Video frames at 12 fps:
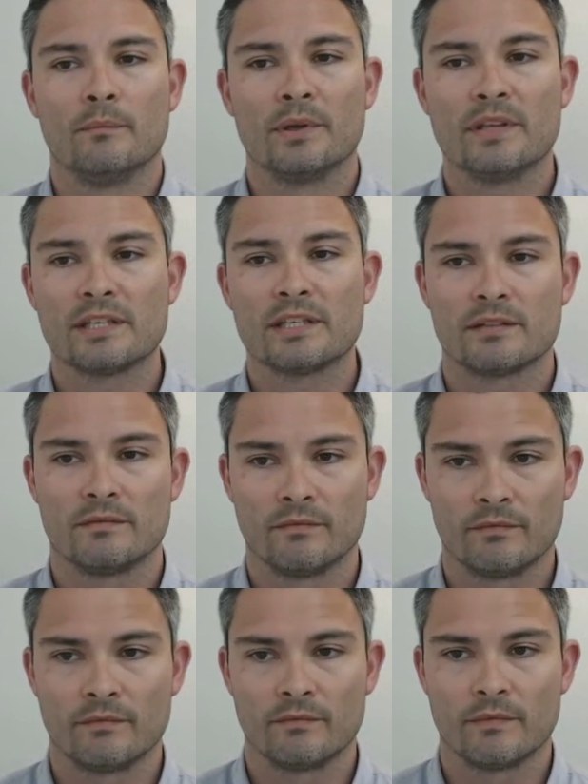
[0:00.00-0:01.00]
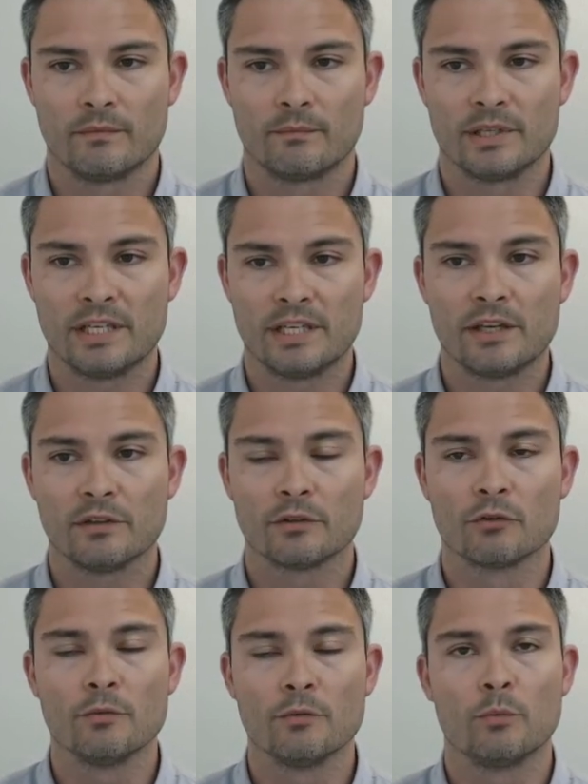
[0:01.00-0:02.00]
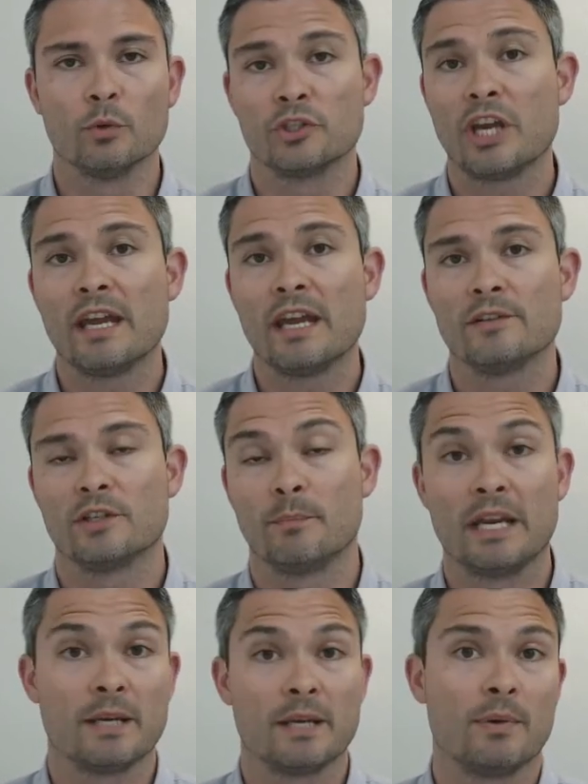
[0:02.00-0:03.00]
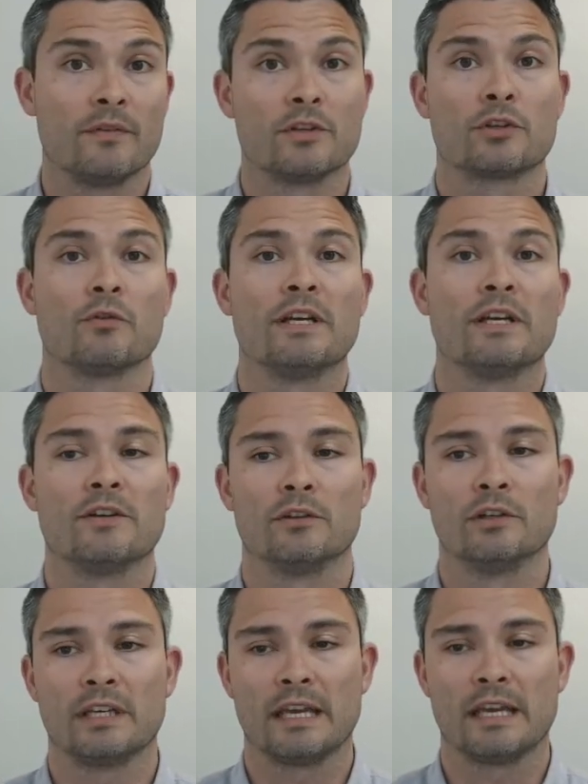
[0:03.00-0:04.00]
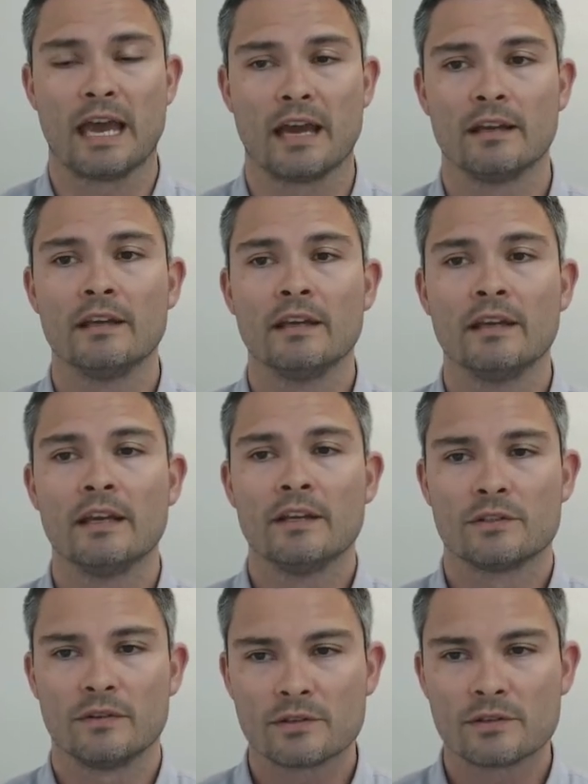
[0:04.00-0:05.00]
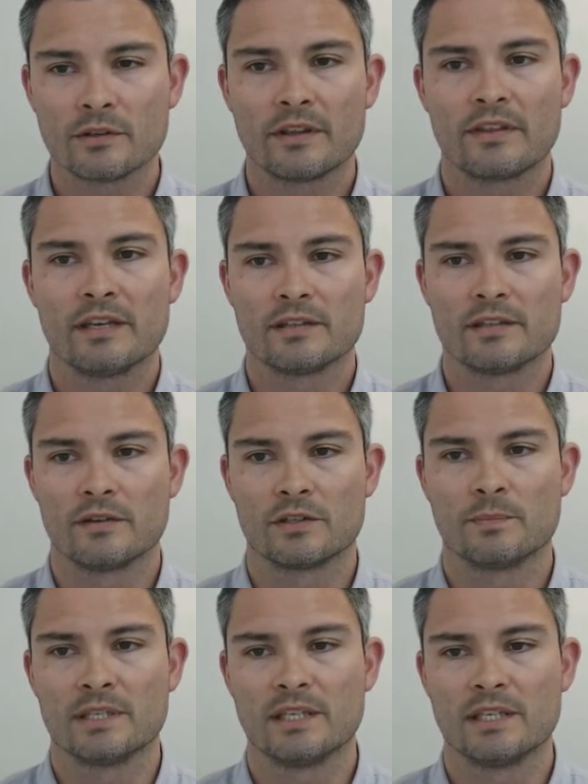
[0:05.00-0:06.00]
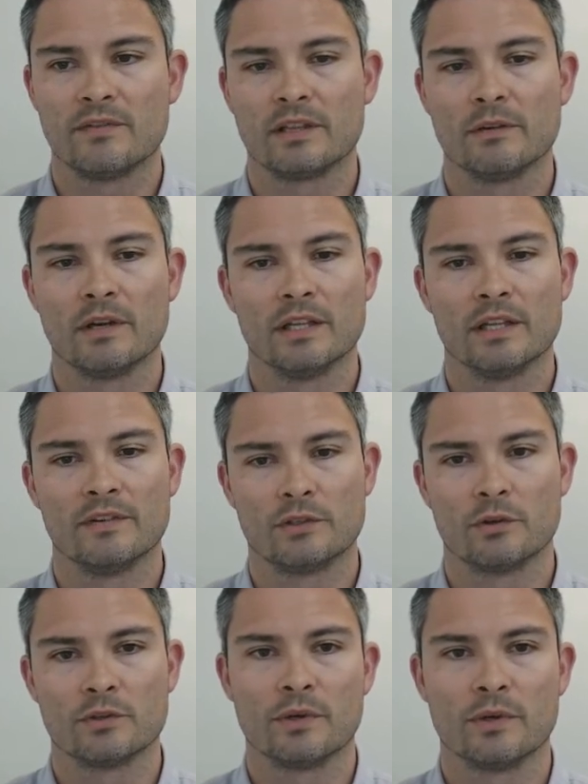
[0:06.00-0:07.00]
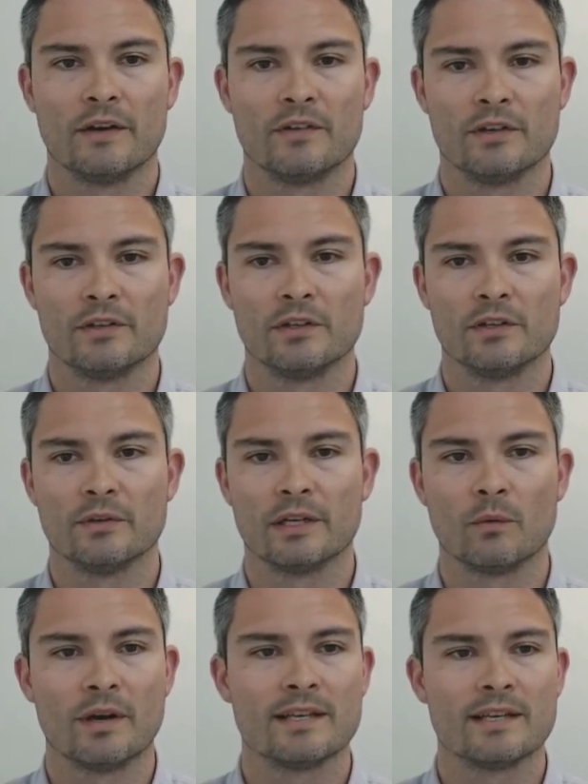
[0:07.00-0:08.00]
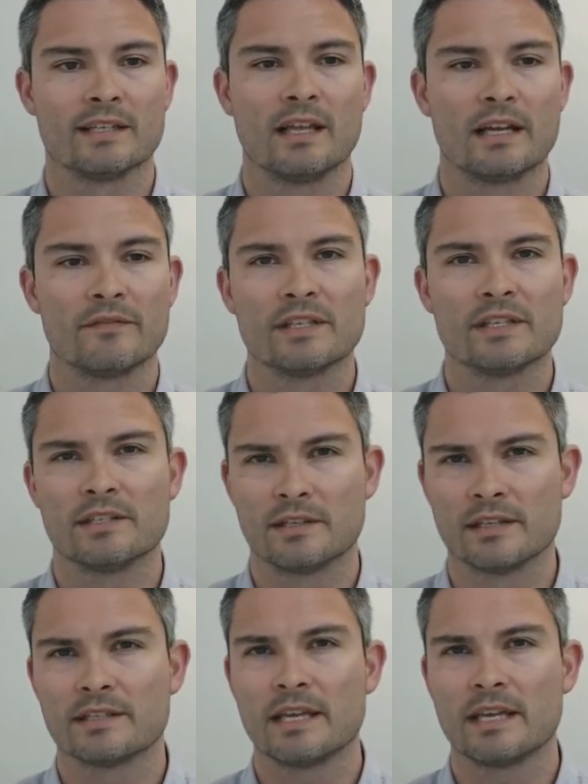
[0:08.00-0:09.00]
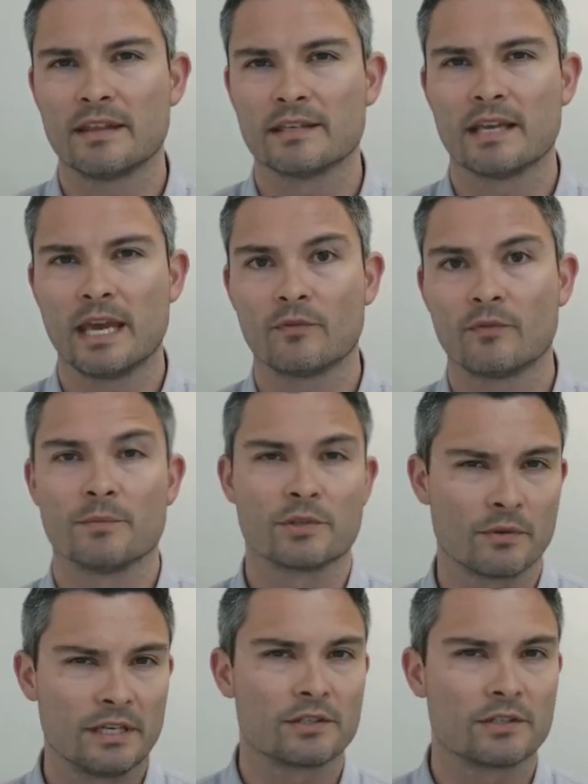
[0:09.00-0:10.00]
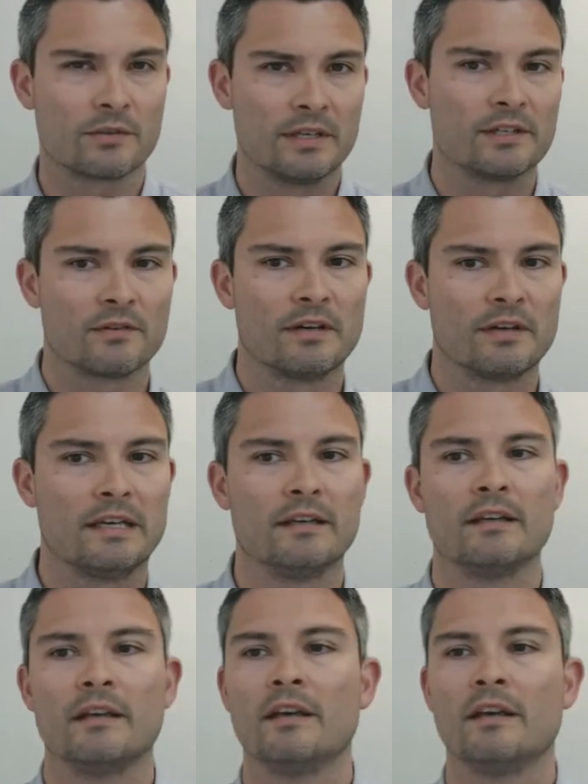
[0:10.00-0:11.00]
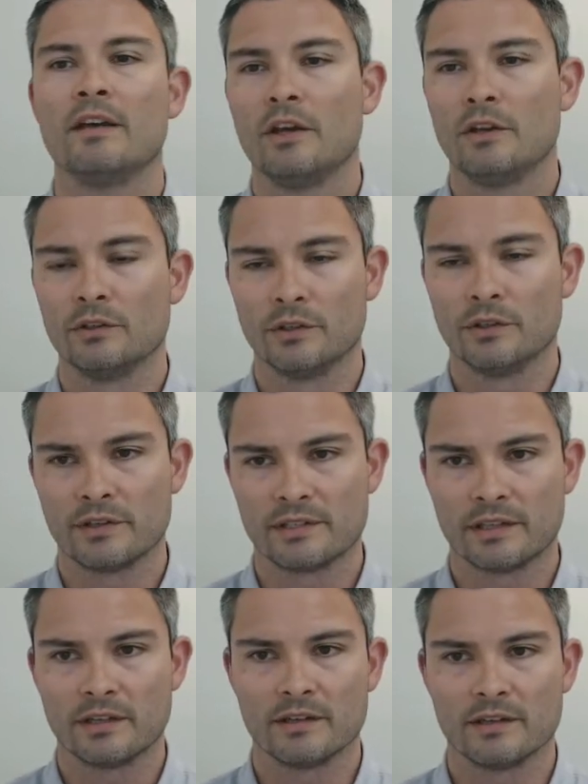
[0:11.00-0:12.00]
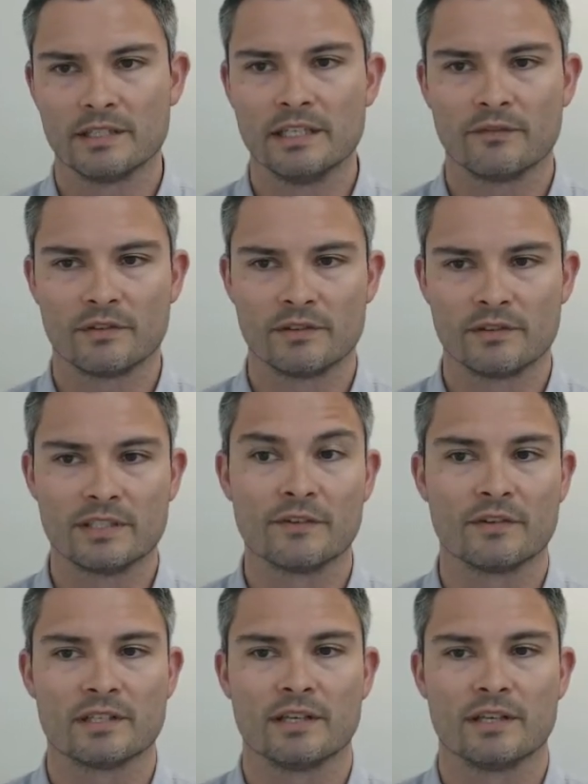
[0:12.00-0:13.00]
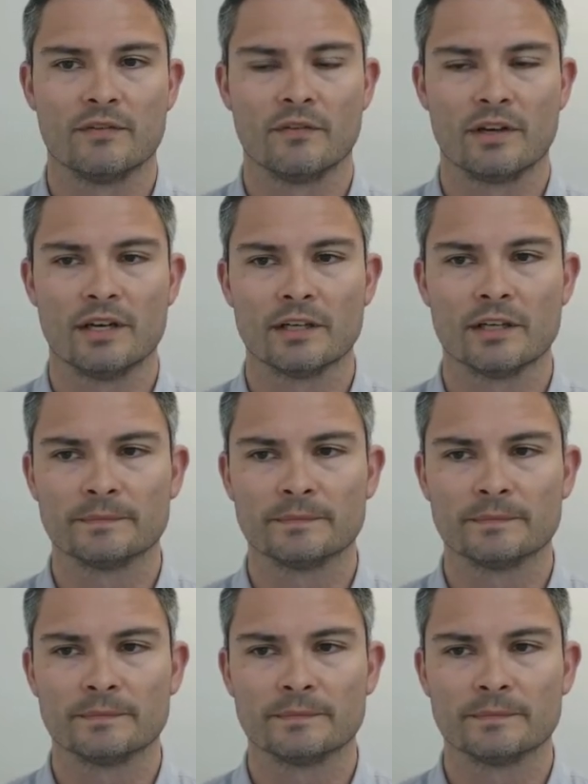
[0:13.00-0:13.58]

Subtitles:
this particular group will change depending upon the screen you're looking at. So these are all the things that are specifically relevant towards whatever you're doing. Whereas a lot of this is going to stay the same from screen to screen to screen. You'll notice that there's different stuff over here.